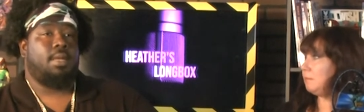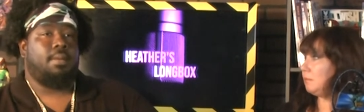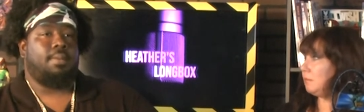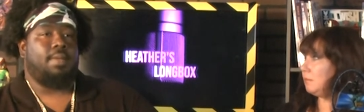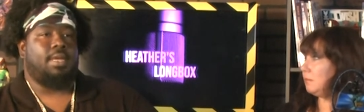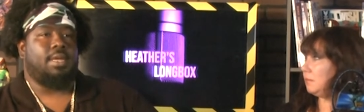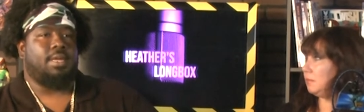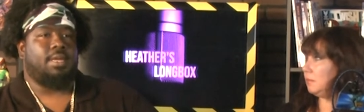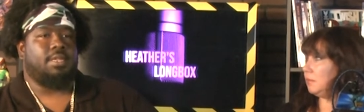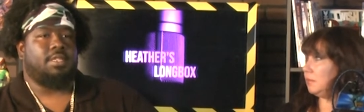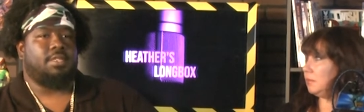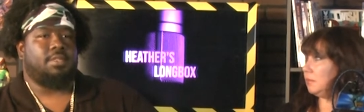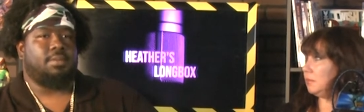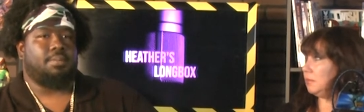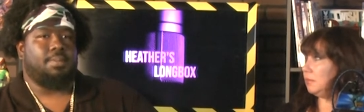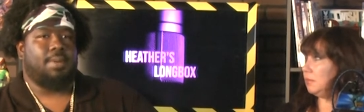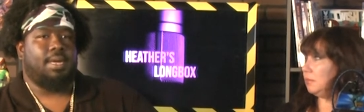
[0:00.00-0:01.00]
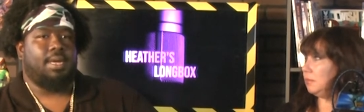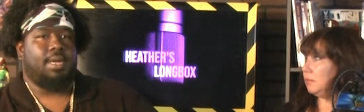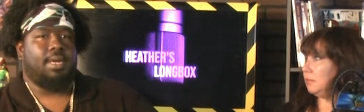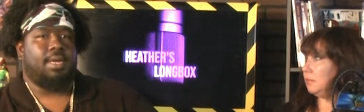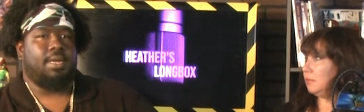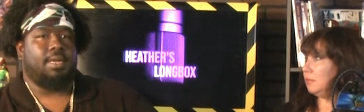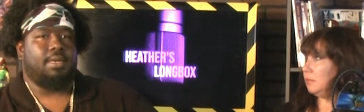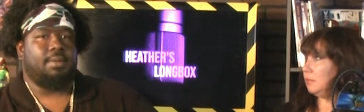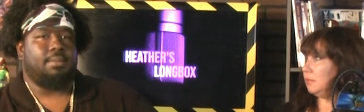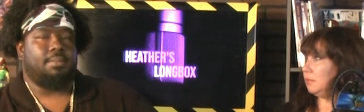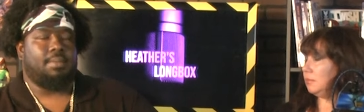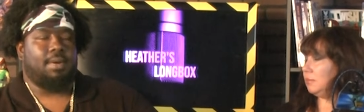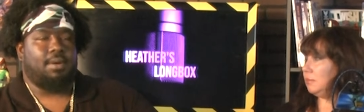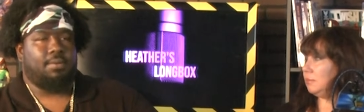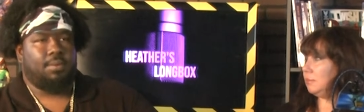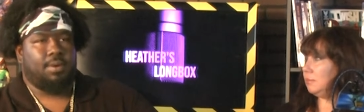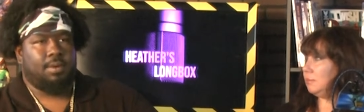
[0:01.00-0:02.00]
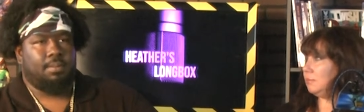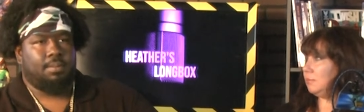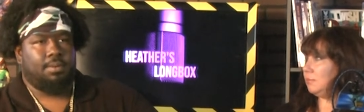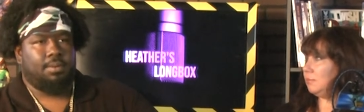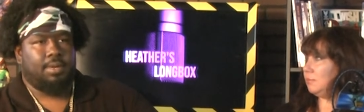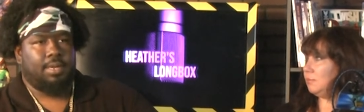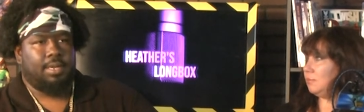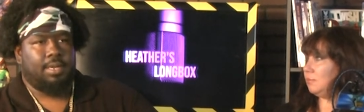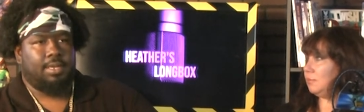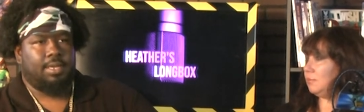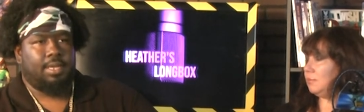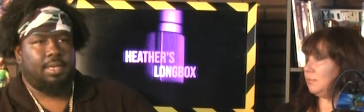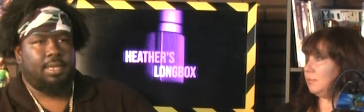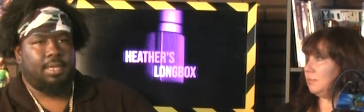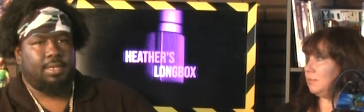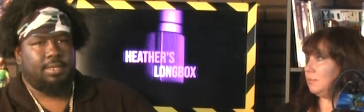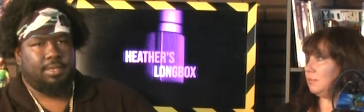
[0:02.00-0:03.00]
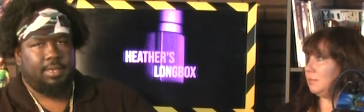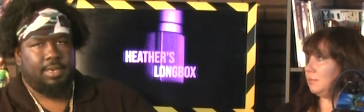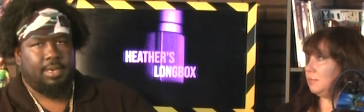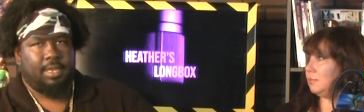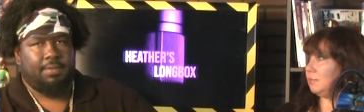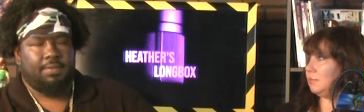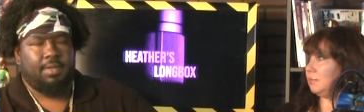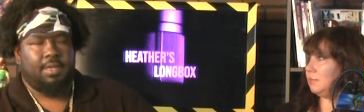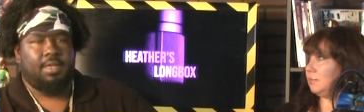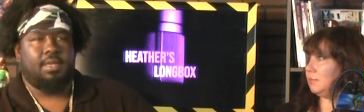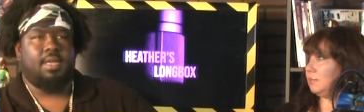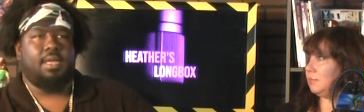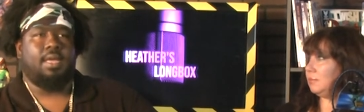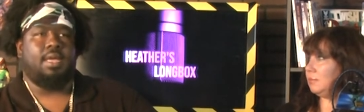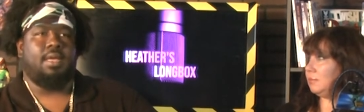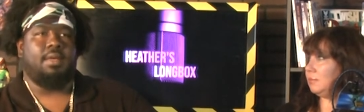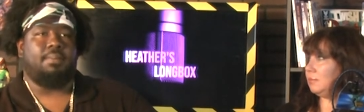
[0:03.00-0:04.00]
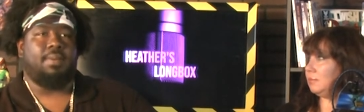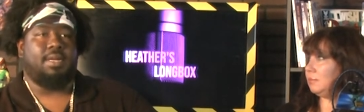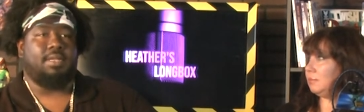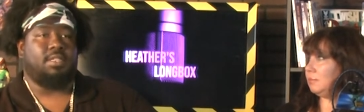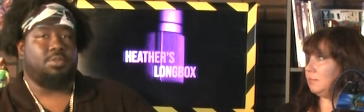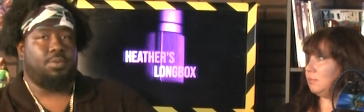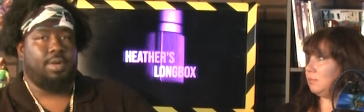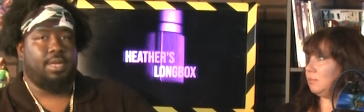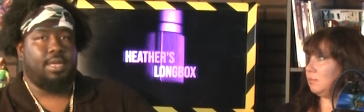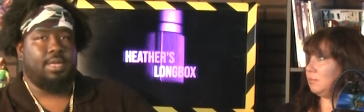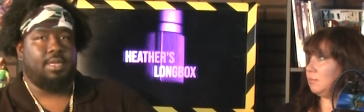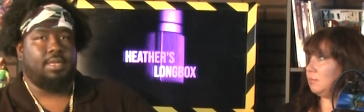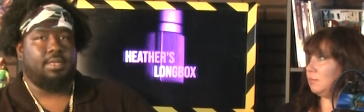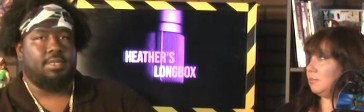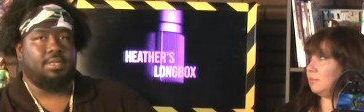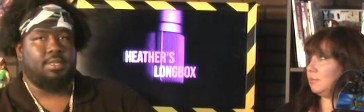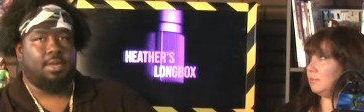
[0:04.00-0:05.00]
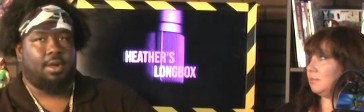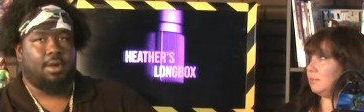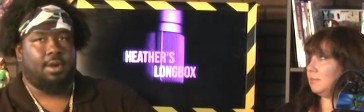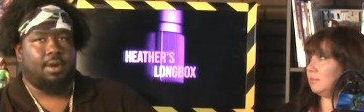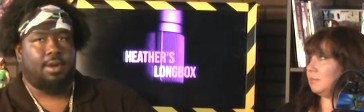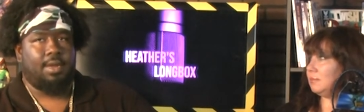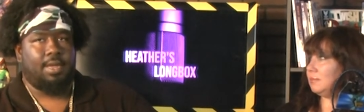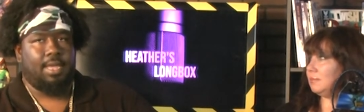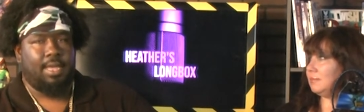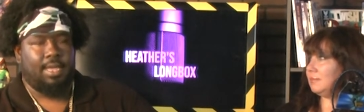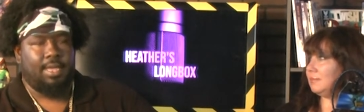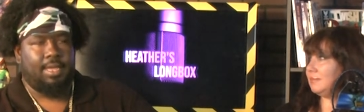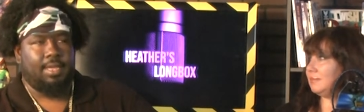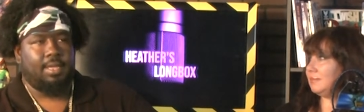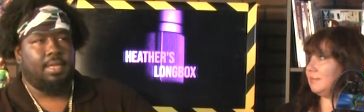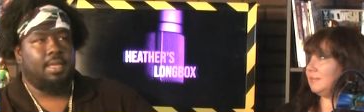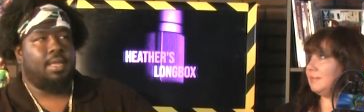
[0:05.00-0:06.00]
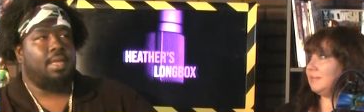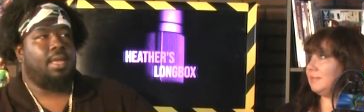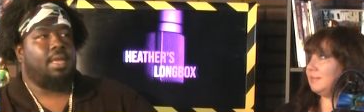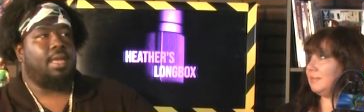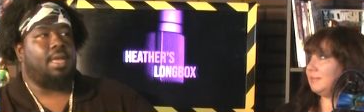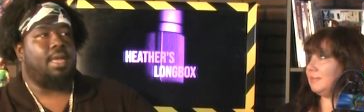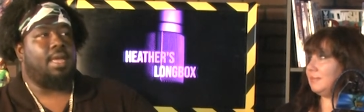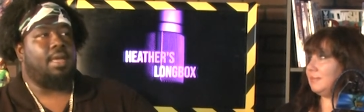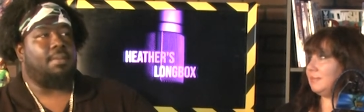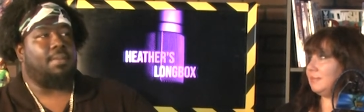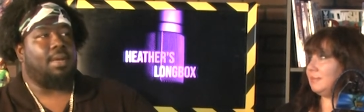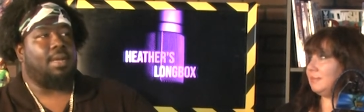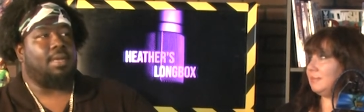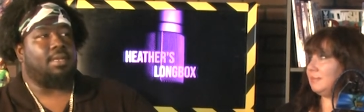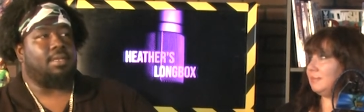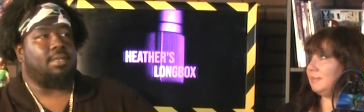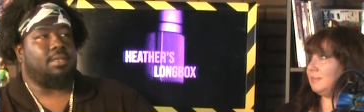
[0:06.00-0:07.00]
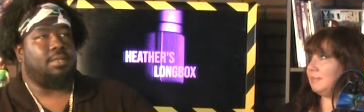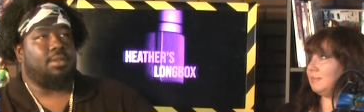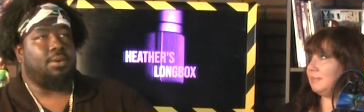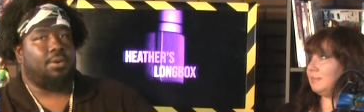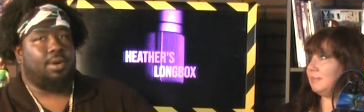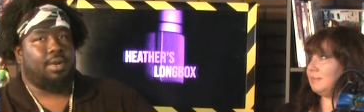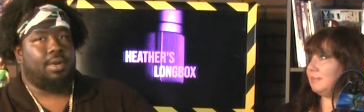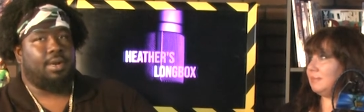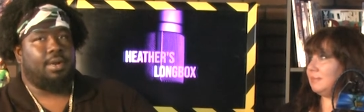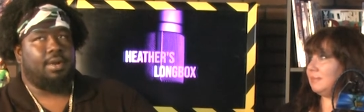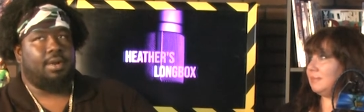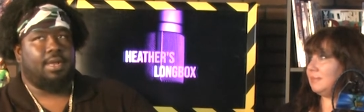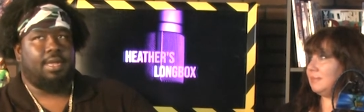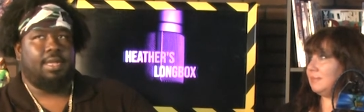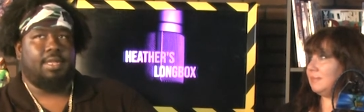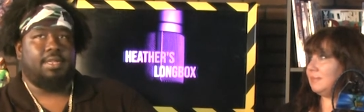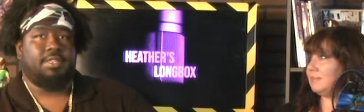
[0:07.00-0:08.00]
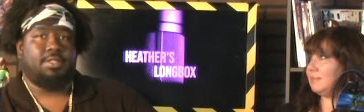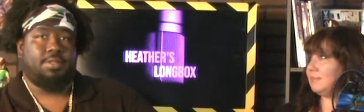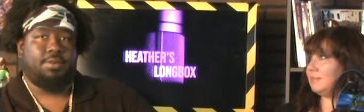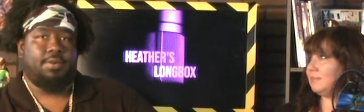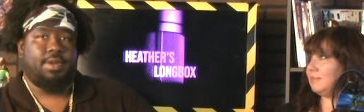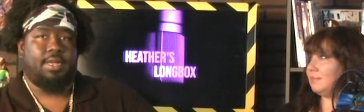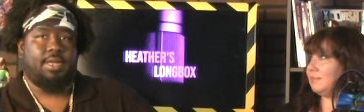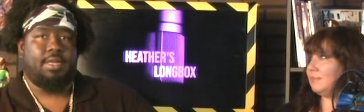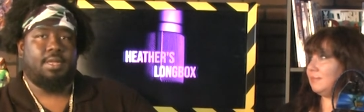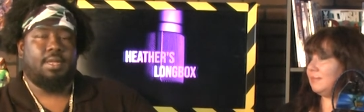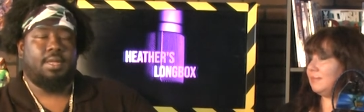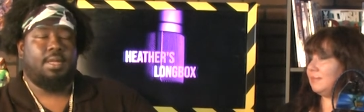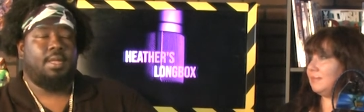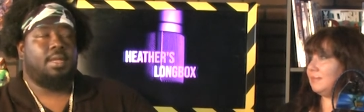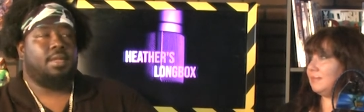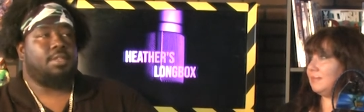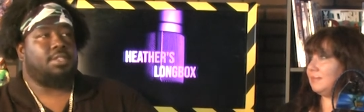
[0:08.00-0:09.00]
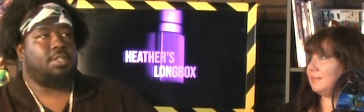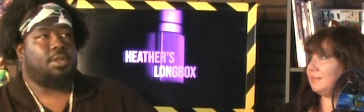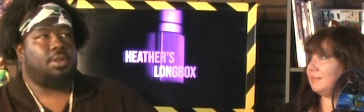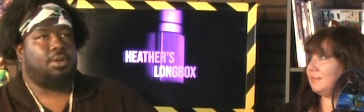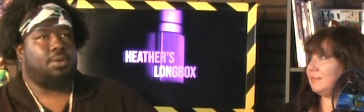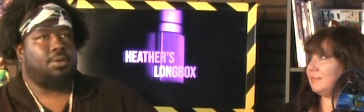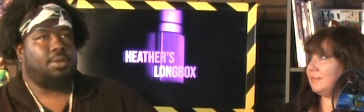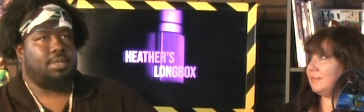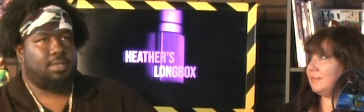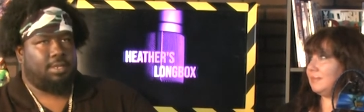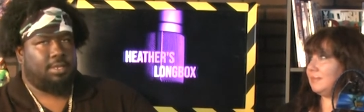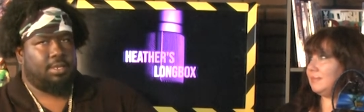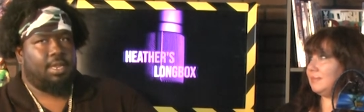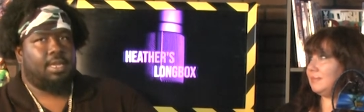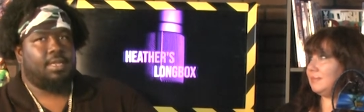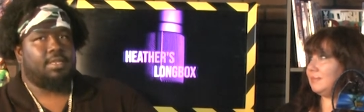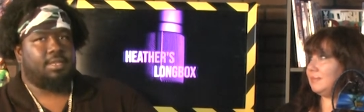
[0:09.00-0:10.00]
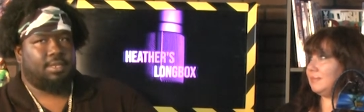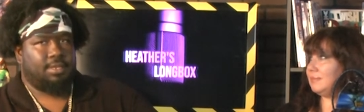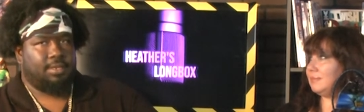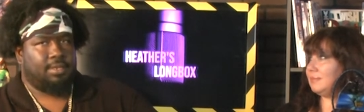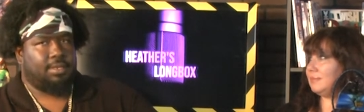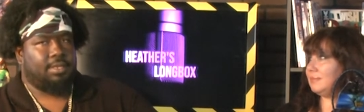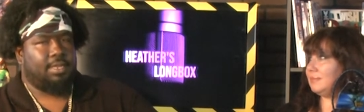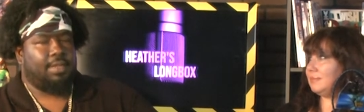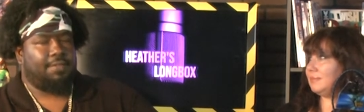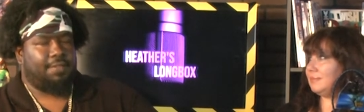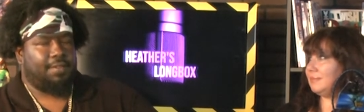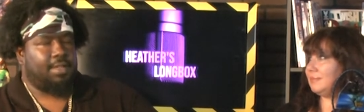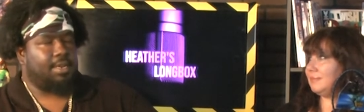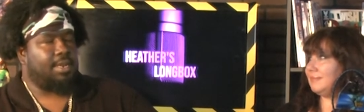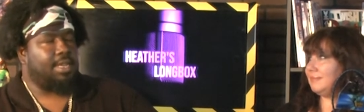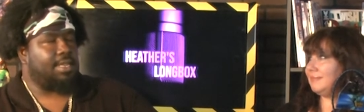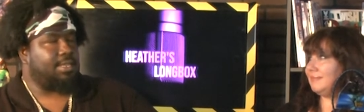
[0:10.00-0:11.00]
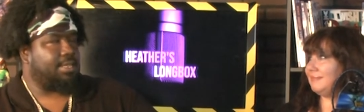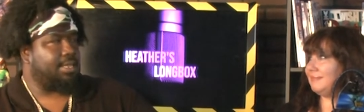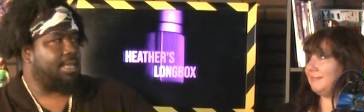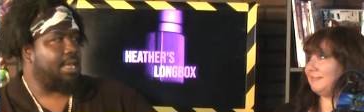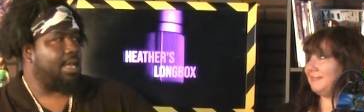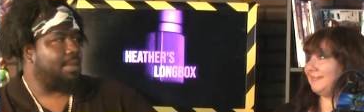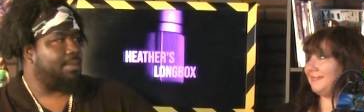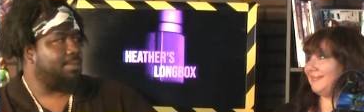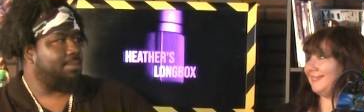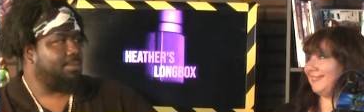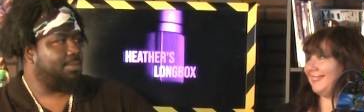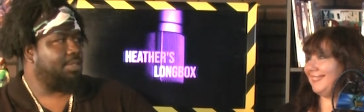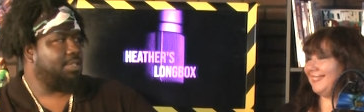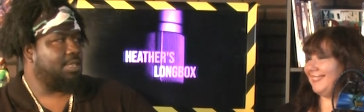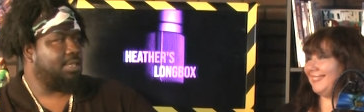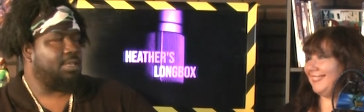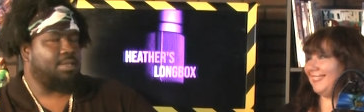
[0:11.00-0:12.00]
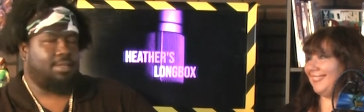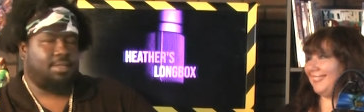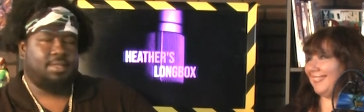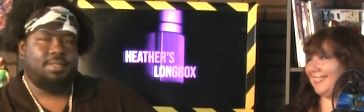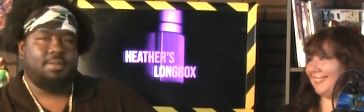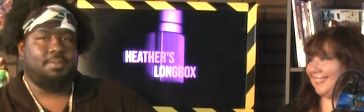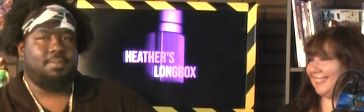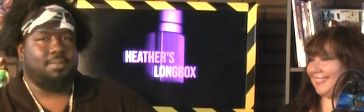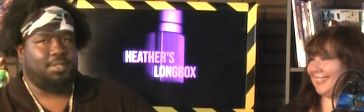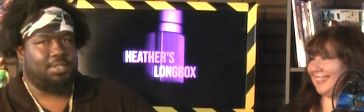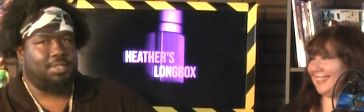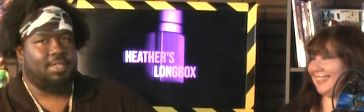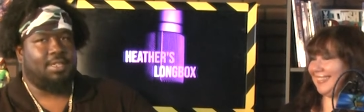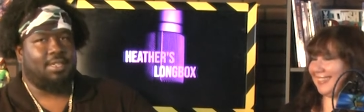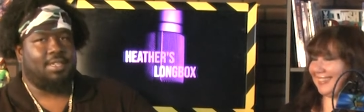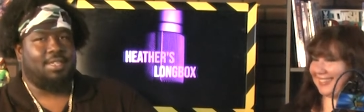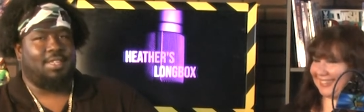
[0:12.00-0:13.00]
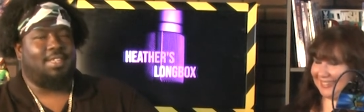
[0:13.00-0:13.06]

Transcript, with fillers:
Speaker 1: because my my one boy he's 11, and my twins are eight, and my daughter is three. So it's a nice definitely a nice gap. She, she, she,